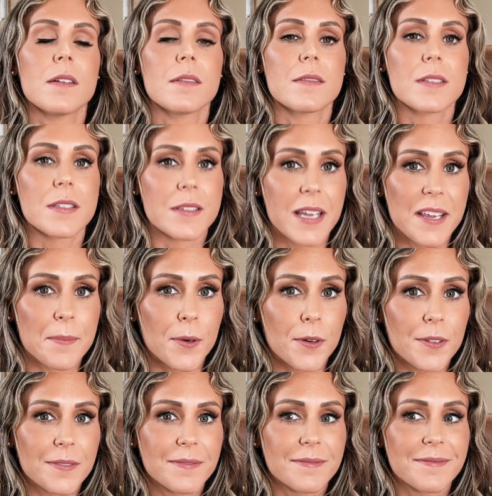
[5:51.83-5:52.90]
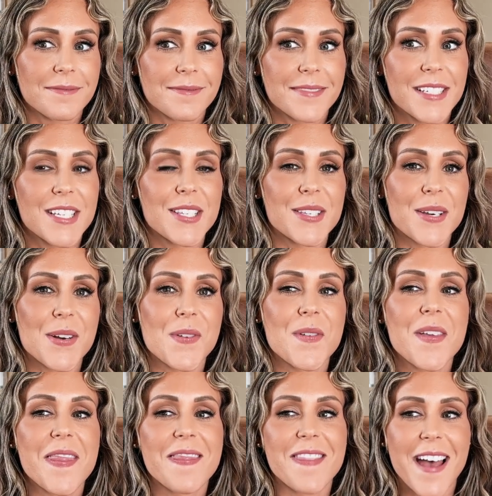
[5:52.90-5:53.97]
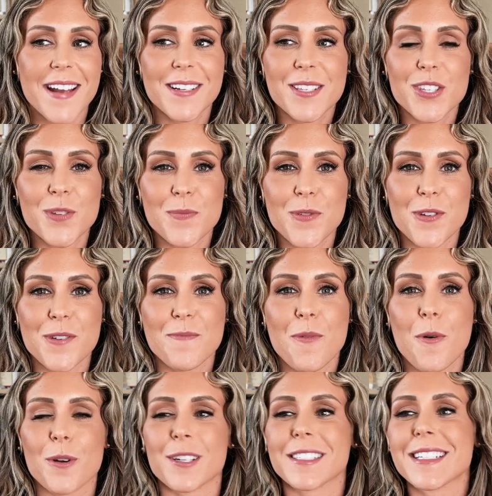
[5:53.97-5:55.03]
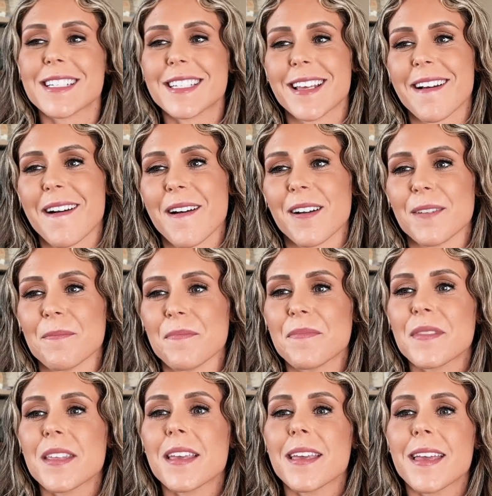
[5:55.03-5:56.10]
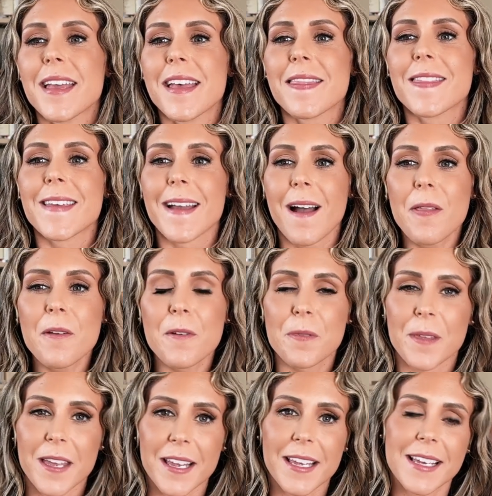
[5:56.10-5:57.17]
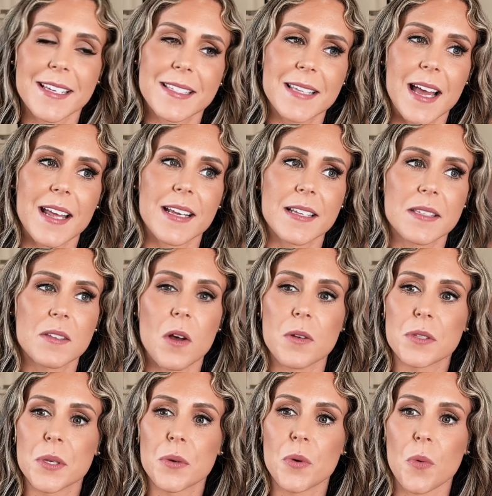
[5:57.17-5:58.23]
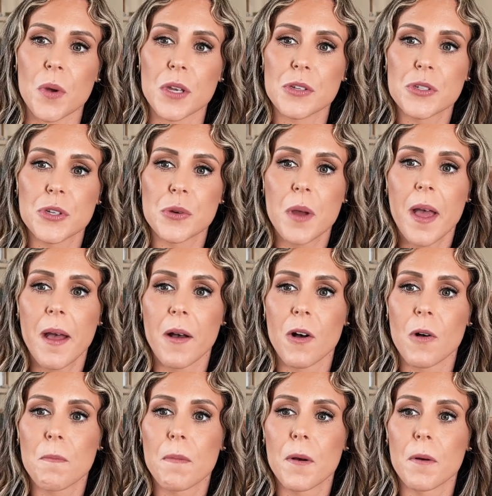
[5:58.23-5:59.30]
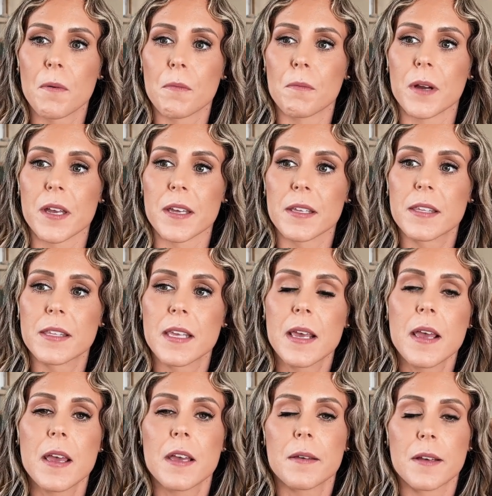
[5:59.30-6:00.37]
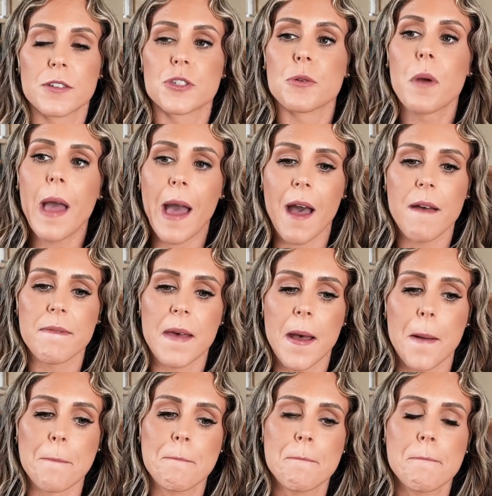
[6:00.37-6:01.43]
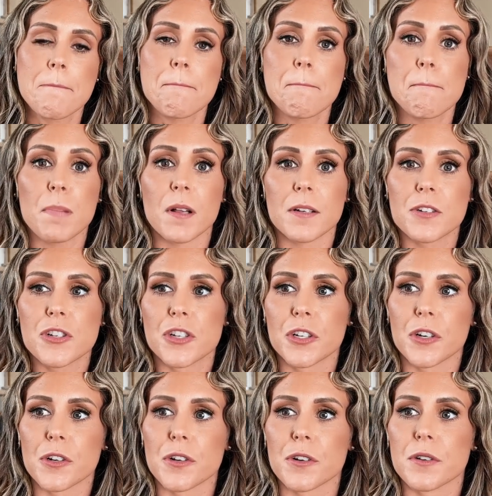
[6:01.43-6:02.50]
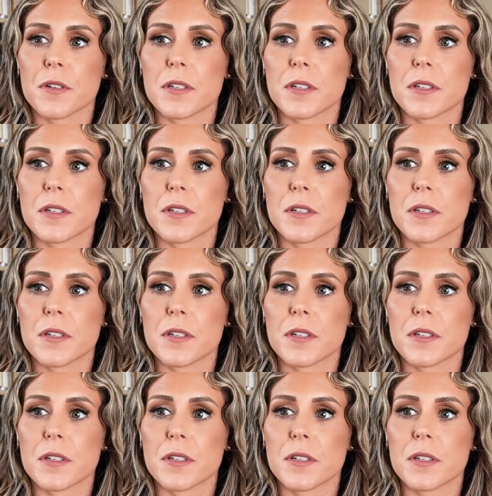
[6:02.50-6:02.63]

stable. So that is super important. Um, the other thing is that it's also going to help with, because you have that blood sugar